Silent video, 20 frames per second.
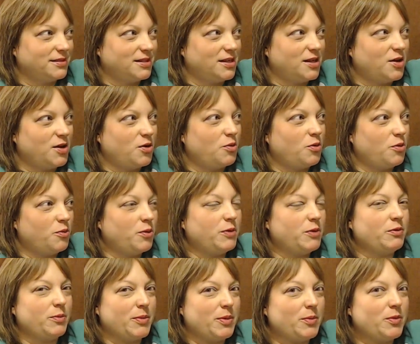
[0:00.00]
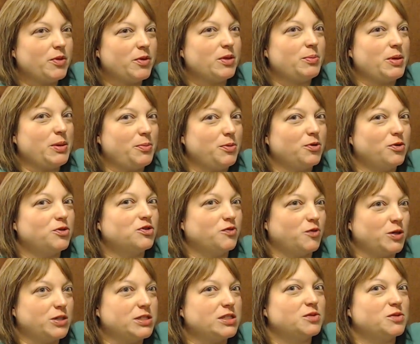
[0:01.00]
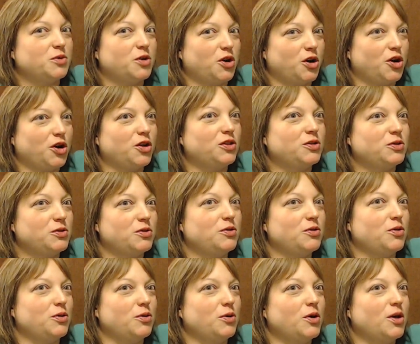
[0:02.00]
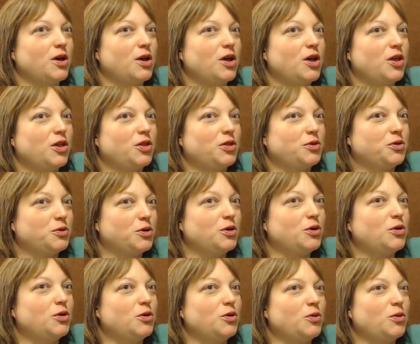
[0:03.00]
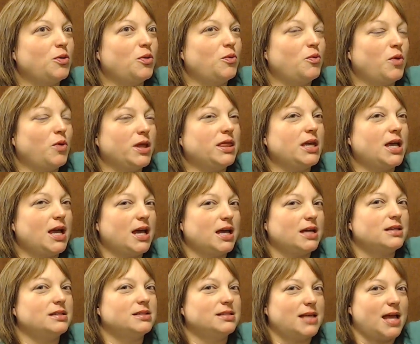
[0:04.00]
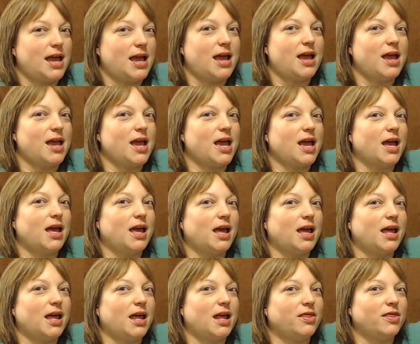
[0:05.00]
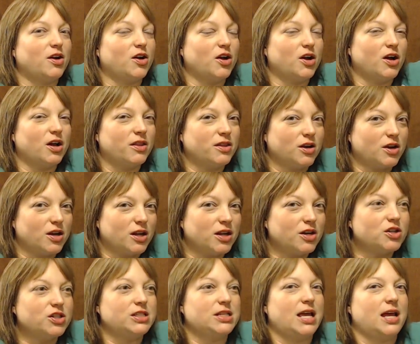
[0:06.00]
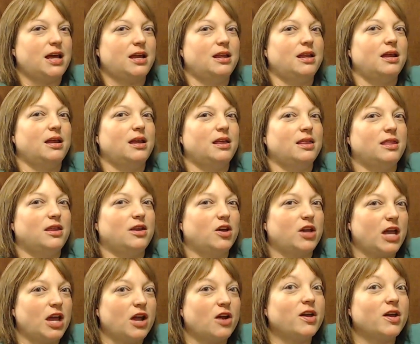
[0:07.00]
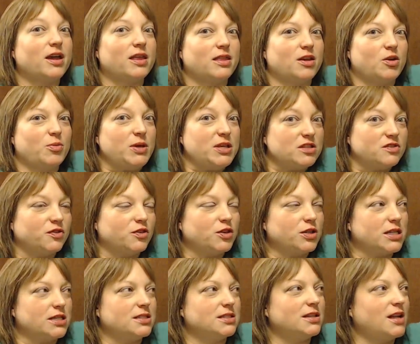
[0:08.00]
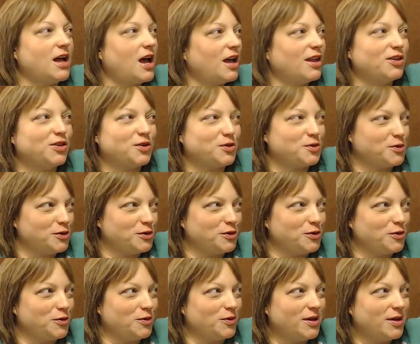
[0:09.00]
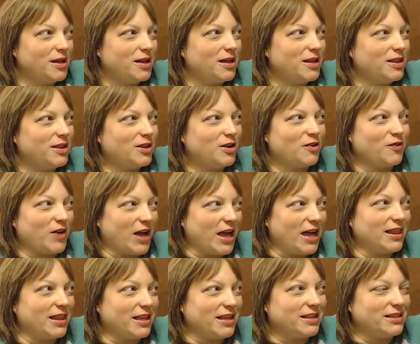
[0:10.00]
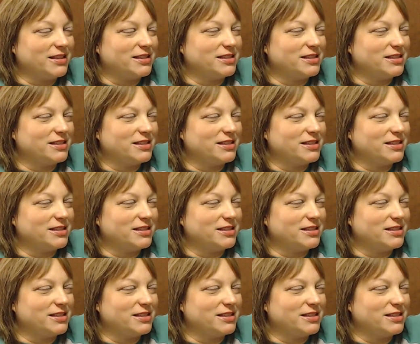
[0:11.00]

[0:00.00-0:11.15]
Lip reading: We remember the people whose voices were heard through what they had to say and their understanding and their caring and their peacefulness, not through their violence.